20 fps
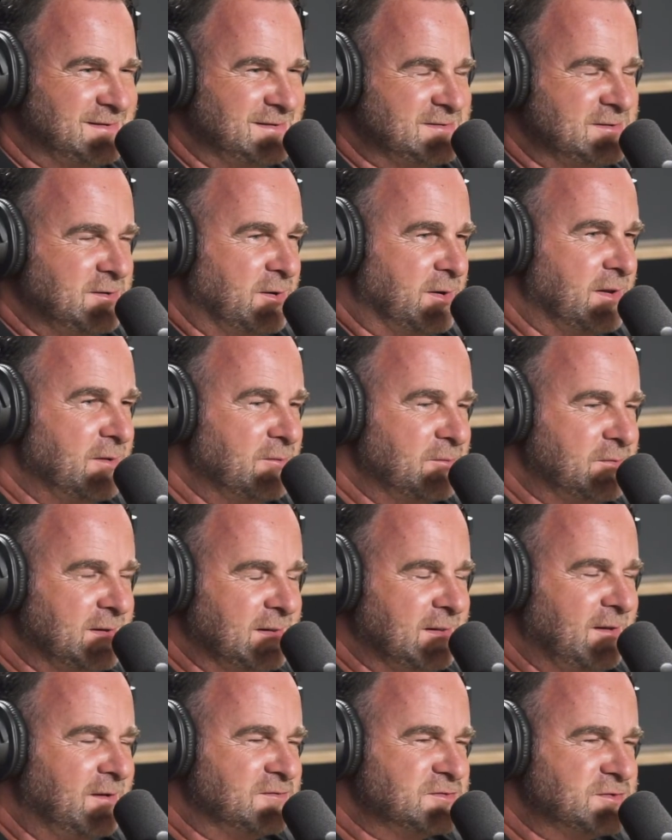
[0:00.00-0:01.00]
It's not a healthy
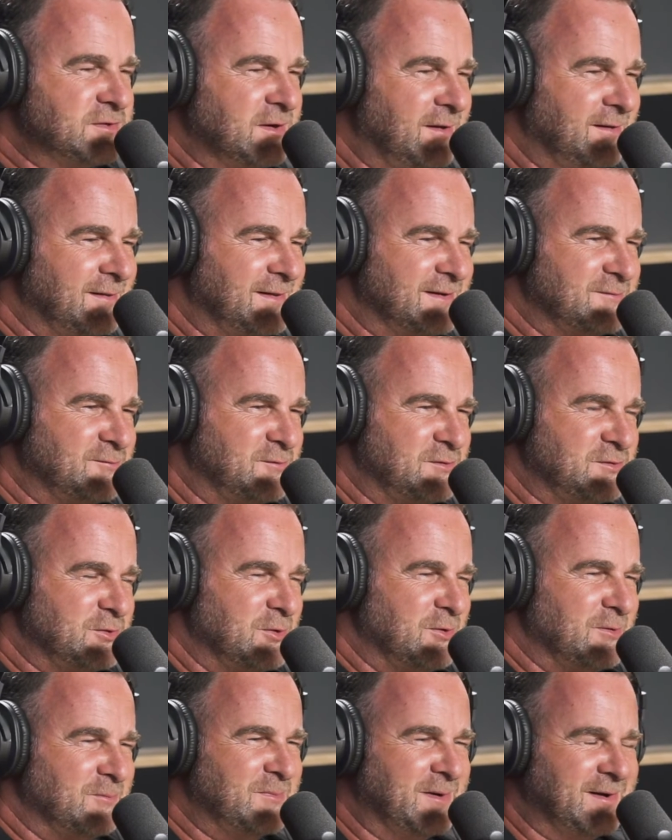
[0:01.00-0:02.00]
lifestyle, that's for
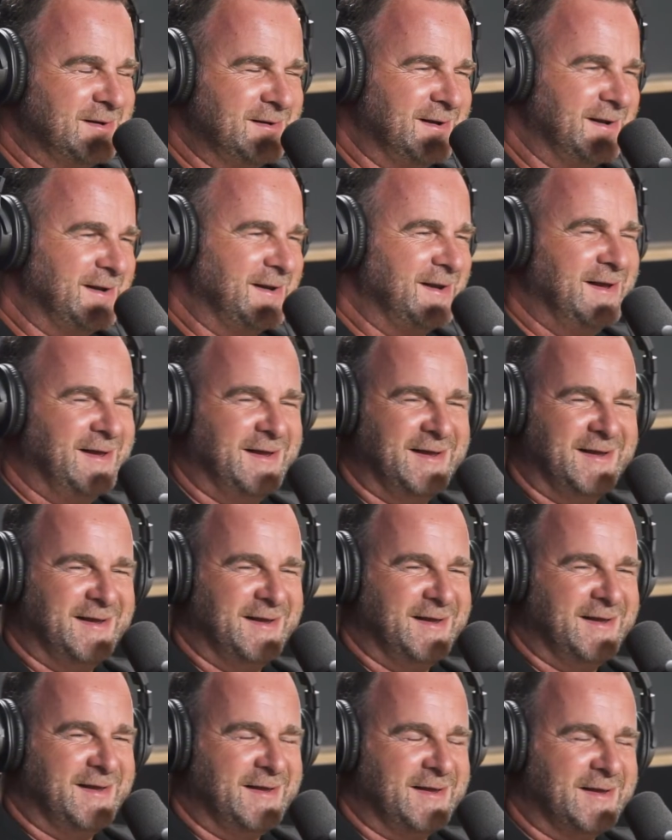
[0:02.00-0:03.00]
sure. But it's a fun
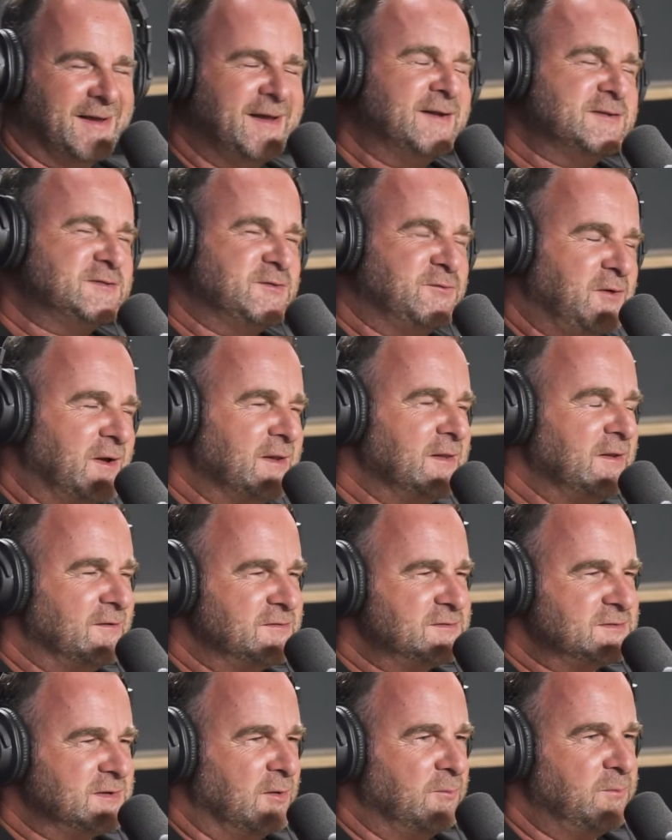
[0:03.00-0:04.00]
lifestyle. Yeah, it's a fun
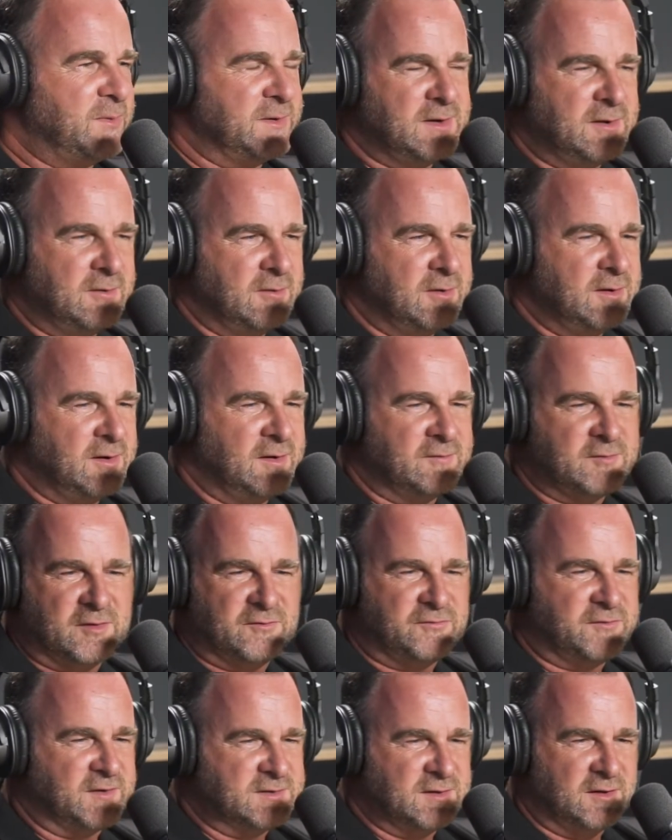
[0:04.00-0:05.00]
lifestyle. But you know what? I've got a
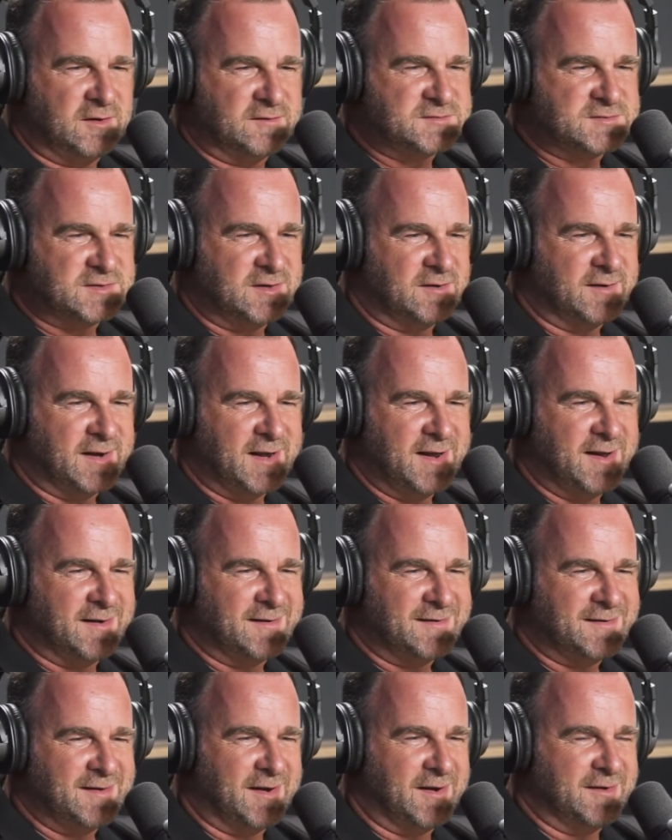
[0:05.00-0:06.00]
fun lifestyle now.
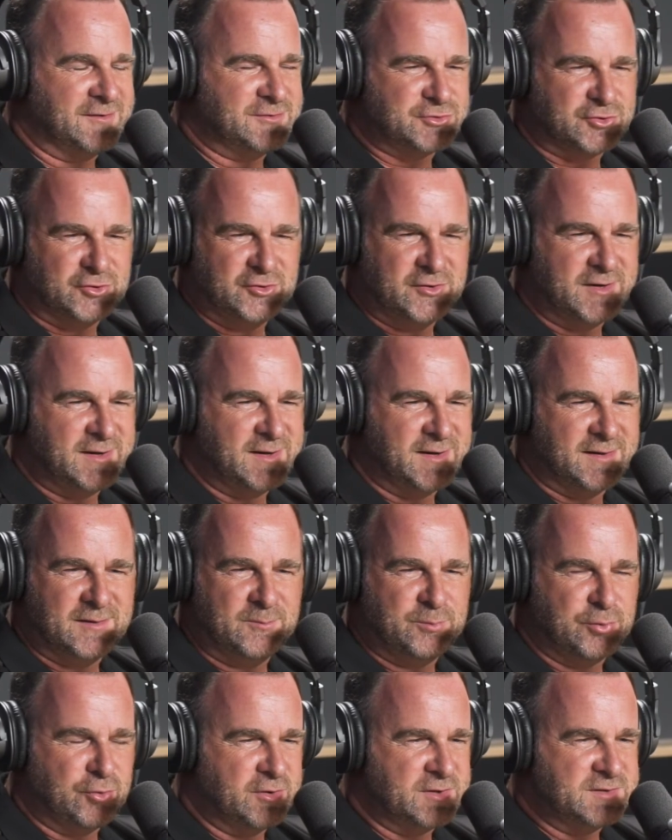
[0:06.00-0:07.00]
Trudy and the
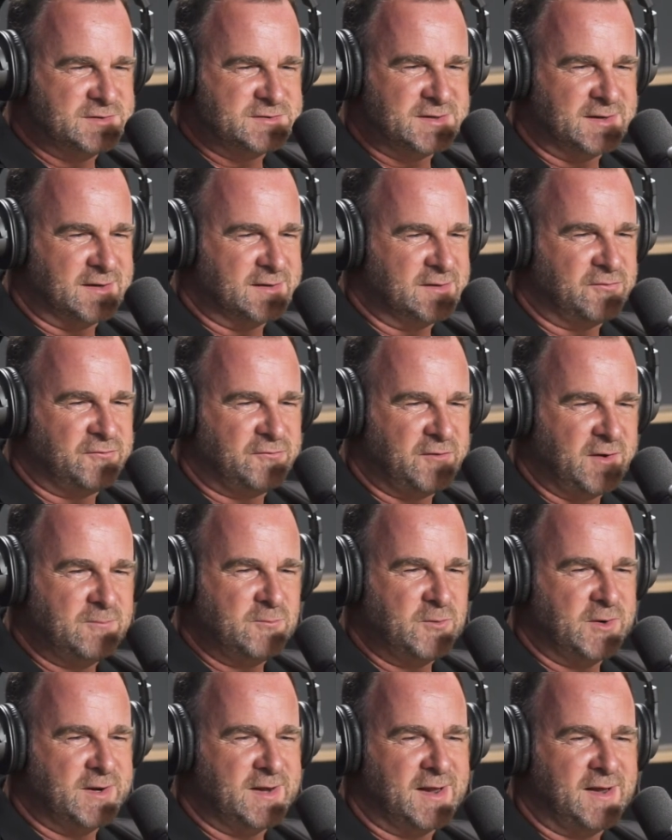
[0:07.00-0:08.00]
boys, you know, the fun
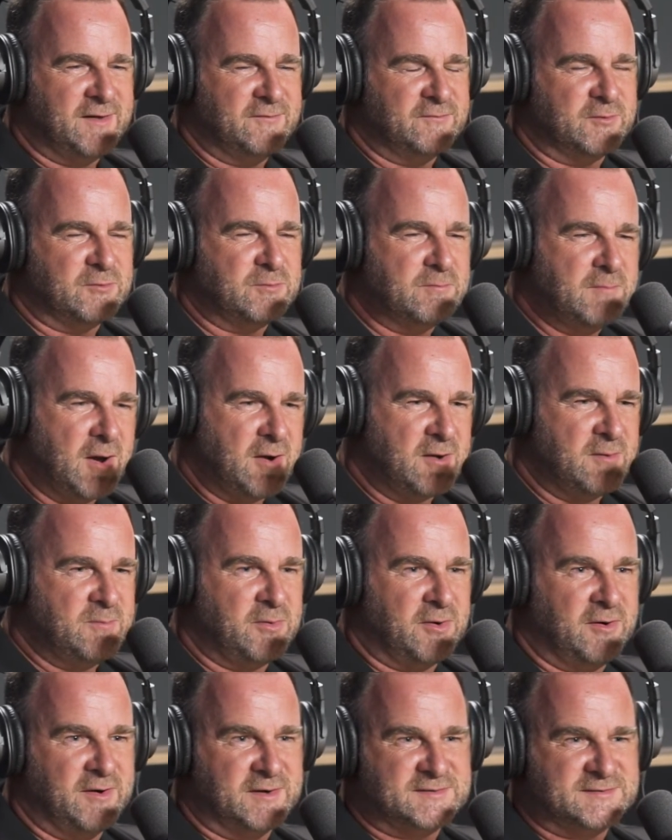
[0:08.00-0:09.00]
we have with
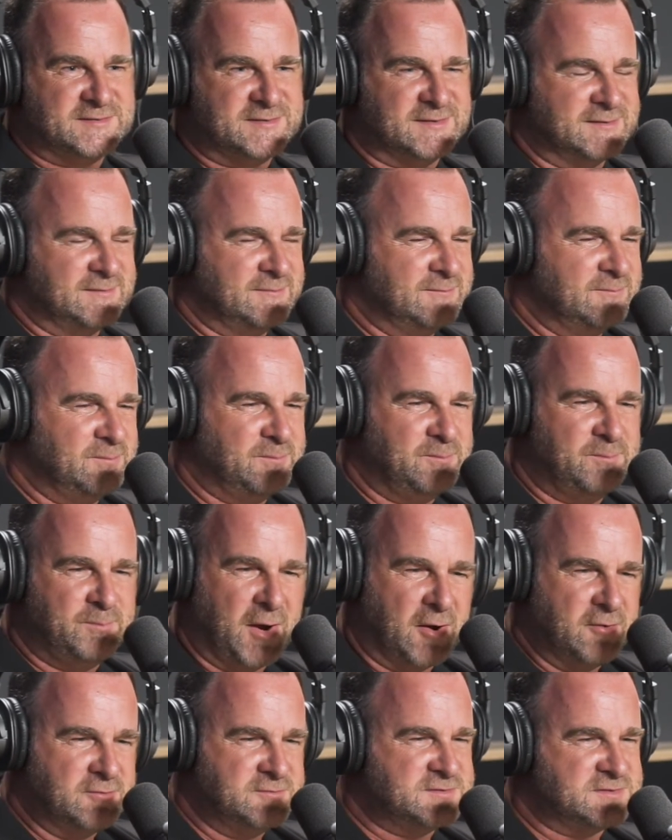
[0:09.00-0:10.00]
motorbikes and
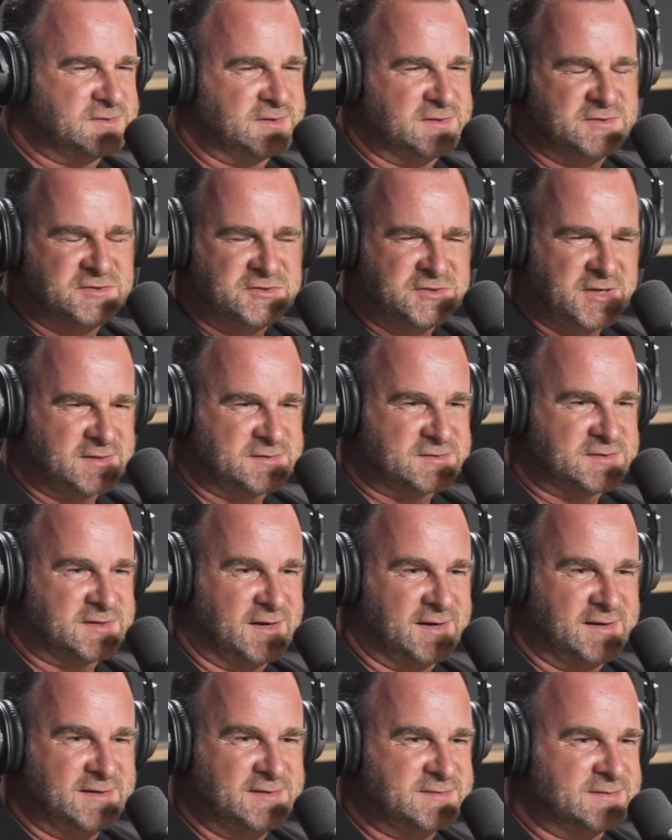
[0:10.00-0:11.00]
boats and jet
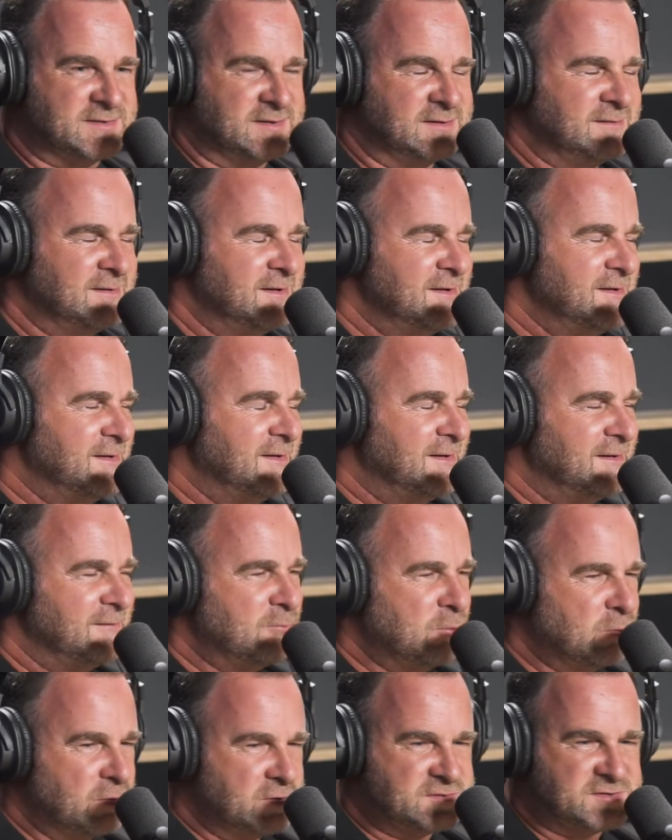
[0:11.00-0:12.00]
skis and
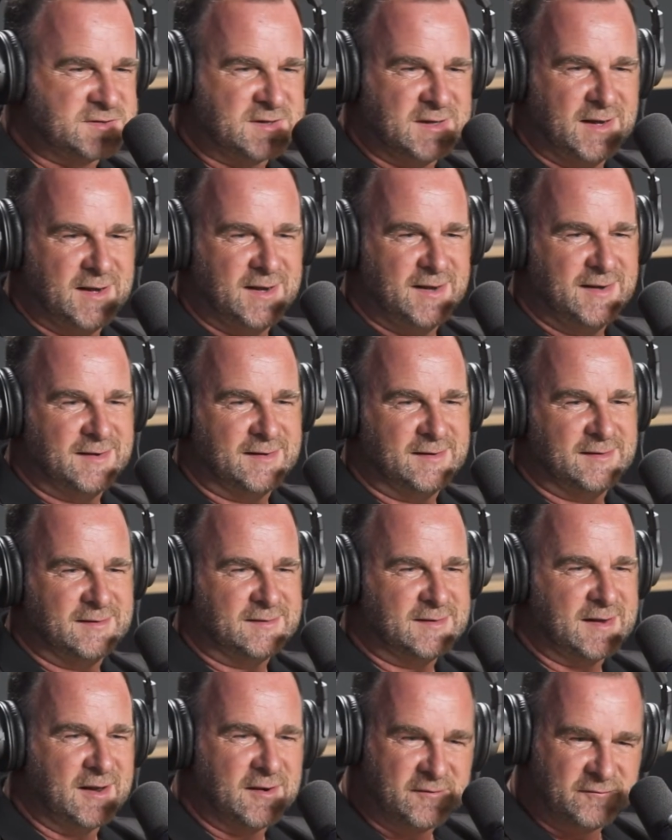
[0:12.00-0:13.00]
water skiing and
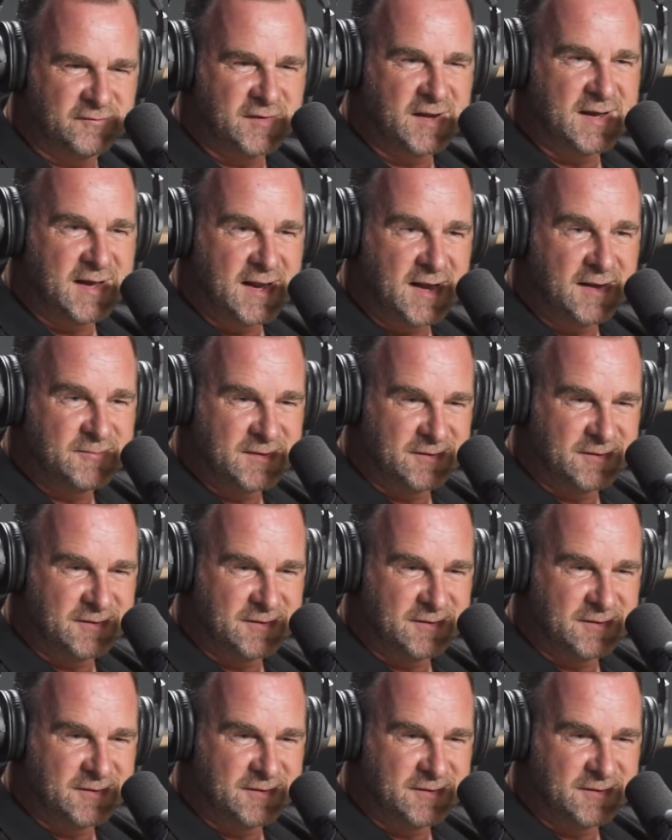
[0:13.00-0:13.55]
going to Vietnam.